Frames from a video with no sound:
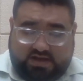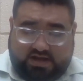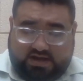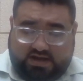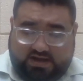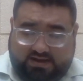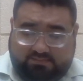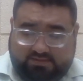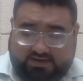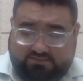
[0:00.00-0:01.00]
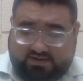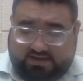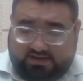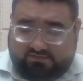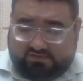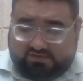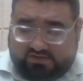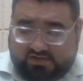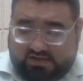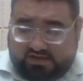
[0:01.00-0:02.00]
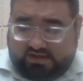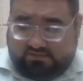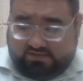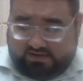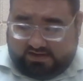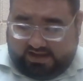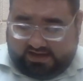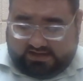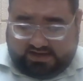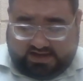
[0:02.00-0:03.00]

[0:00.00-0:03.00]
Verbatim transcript: I believe it gives even like